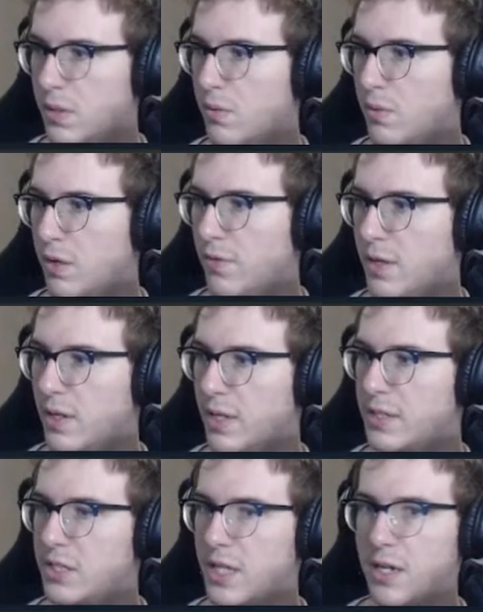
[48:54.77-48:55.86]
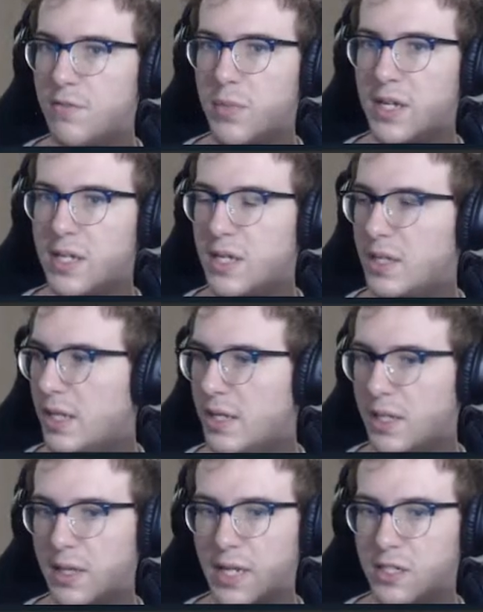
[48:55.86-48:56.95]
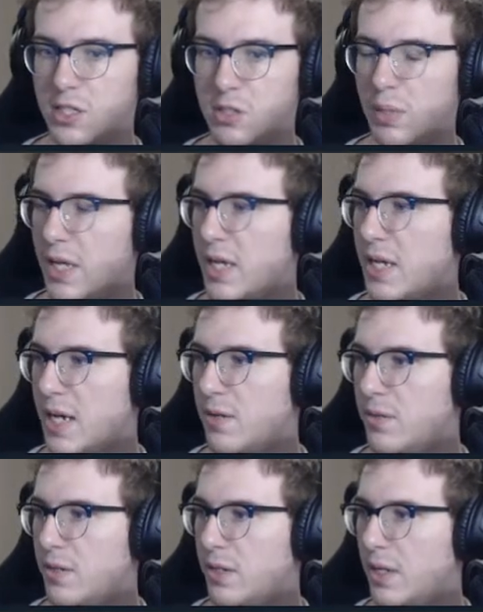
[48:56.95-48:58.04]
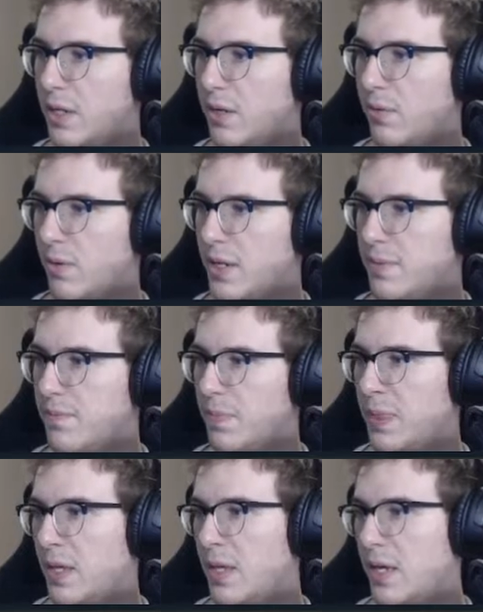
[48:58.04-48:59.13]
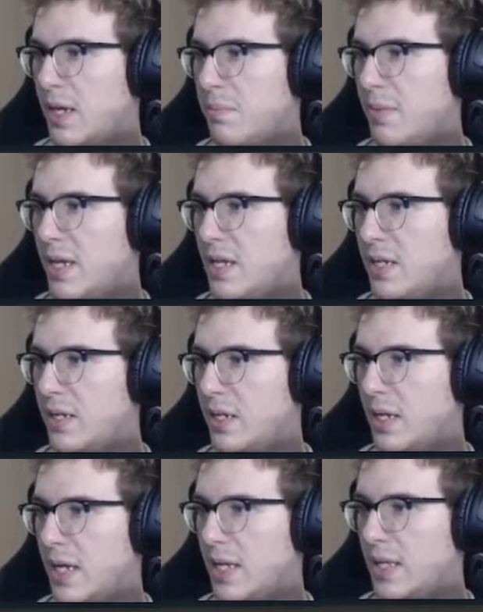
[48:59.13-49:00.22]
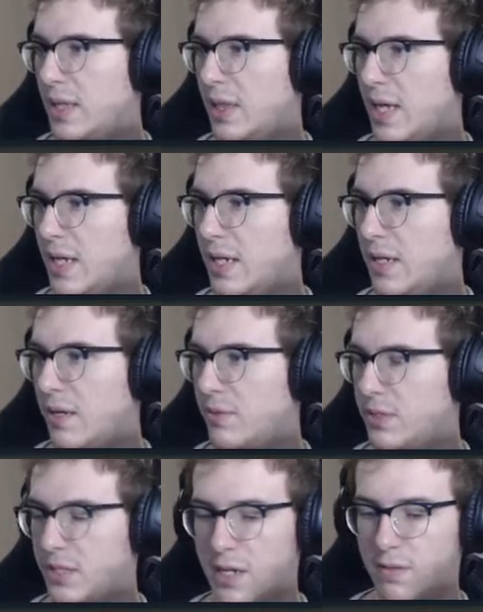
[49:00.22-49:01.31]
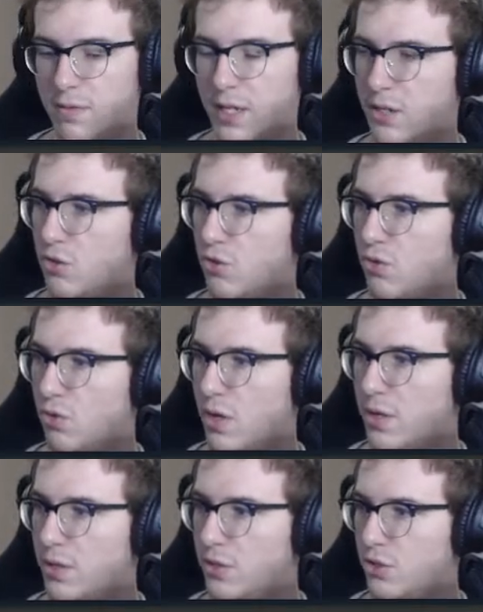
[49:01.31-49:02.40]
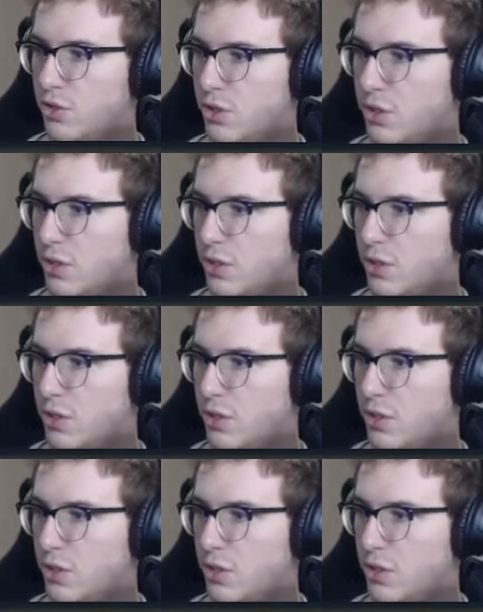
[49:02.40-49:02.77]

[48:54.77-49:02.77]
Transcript: What if instead of making it like a leg splayed out, right? I made it a leg that was kind of like crunched.